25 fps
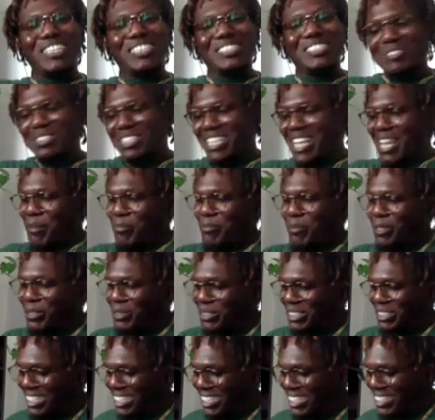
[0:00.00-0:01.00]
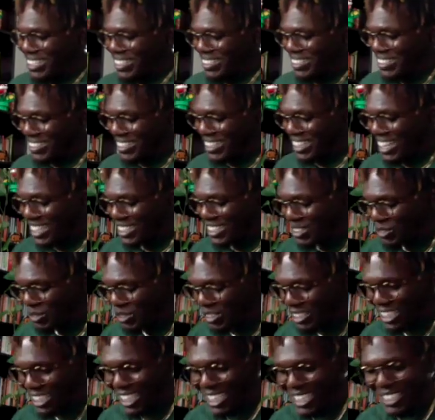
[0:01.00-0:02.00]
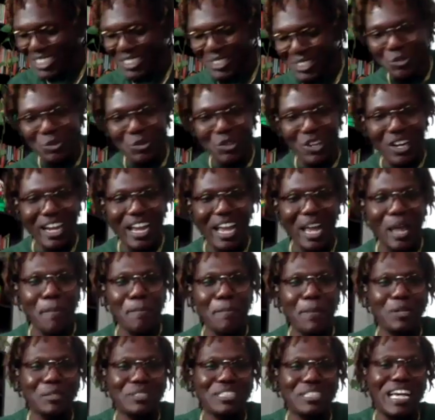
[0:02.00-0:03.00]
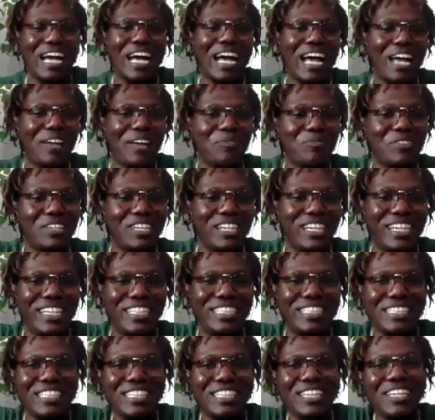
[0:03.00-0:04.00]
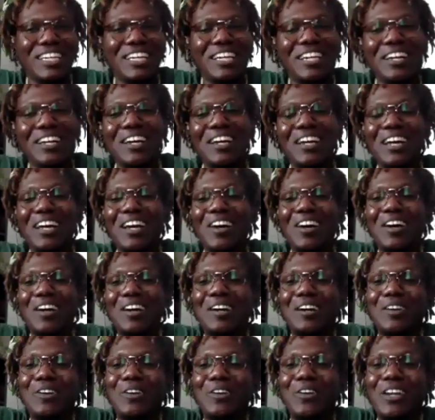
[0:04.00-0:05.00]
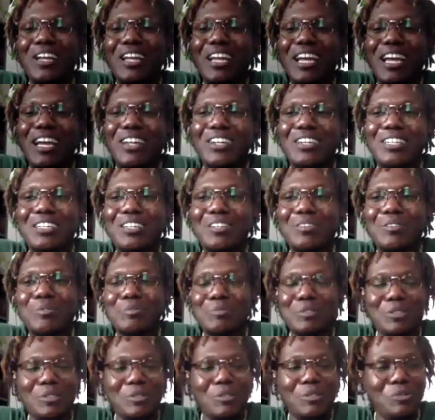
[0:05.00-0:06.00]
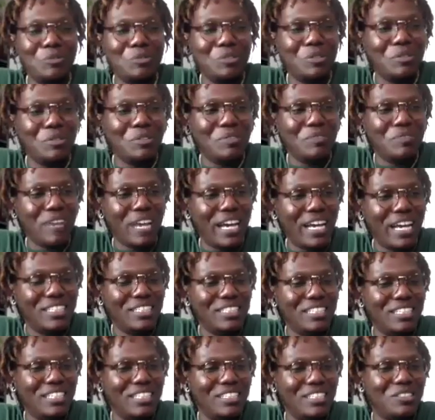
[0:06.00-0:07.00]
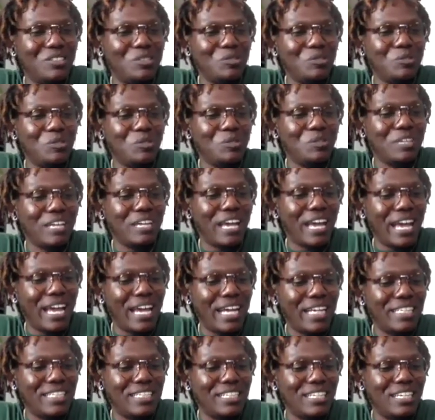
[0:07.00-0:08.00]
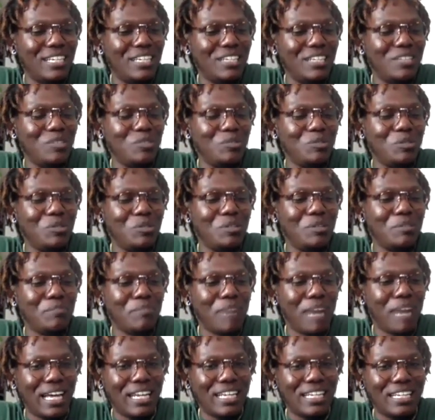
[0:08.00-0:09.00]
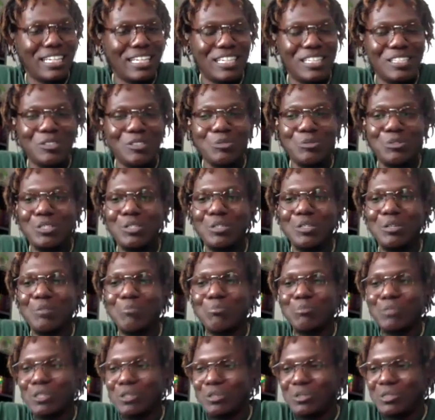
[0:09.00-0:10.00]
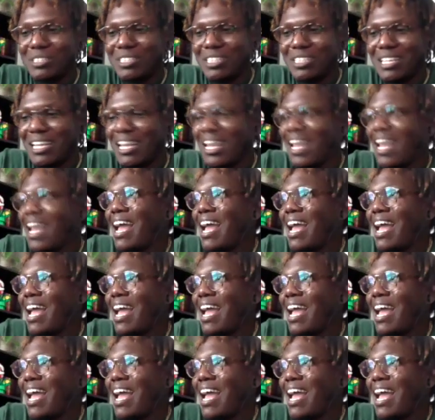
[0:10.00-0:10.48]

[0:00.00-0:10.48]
So Jai Musiq, as you said, you are a multi-hyphenate creator. You do the fashions, you do the acting, you do the modeling, you do the music.